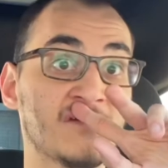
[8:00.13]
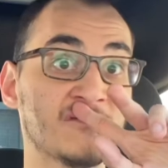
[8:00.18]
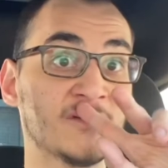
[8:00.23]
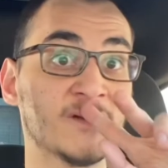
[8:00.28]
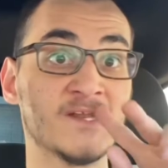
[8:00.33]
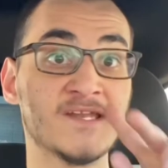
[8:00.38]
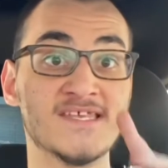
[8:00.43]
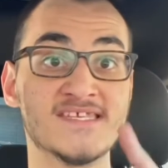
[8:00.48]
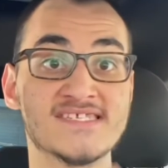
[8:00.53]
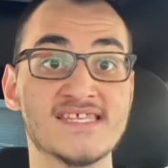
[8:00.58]

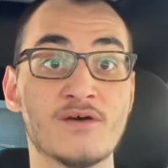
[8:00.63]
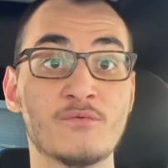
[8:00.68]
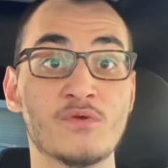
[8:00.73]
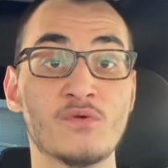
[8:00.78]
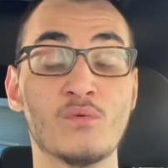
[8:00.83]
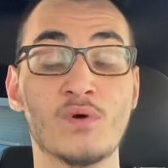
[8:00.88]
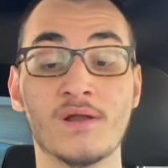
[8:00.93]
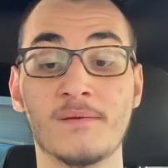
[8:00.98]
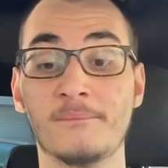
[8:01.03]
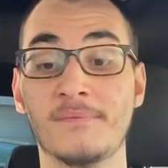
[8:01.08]
it is that we
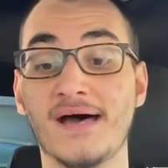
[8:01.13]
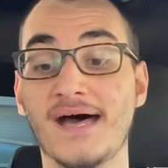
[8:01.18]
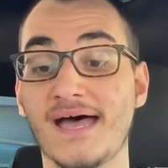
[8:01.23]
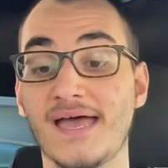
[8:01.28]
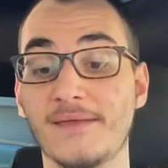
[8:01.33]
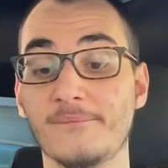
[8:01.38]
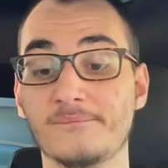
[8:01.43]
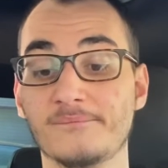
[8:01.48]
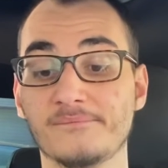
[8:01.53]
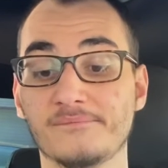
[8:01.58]
want to
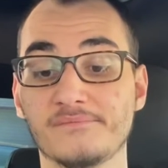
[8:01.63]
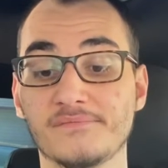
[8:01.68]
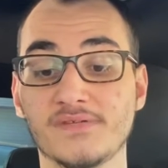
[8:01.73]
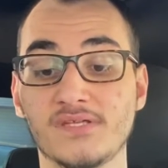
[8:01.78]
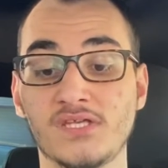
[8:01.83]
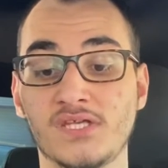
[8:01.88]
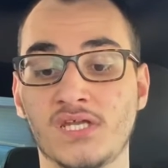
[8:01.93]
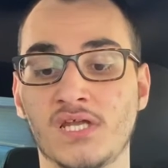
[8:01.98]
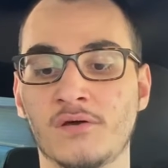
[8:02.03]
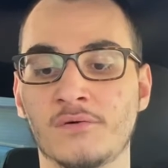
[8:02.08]
buy,
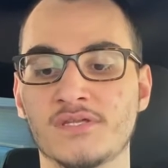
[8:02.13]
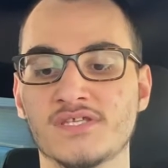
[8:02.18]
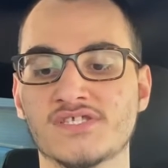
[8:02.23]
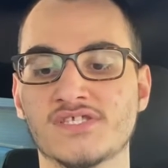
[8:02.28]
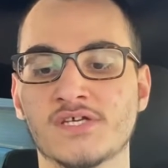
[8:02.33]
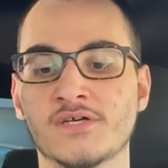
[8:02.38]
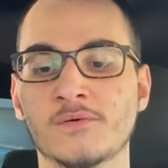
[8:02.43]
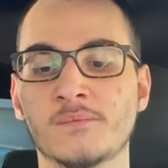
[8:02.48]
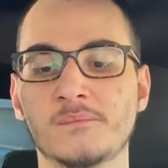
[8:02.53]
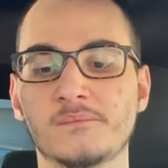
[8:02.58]
you know. And so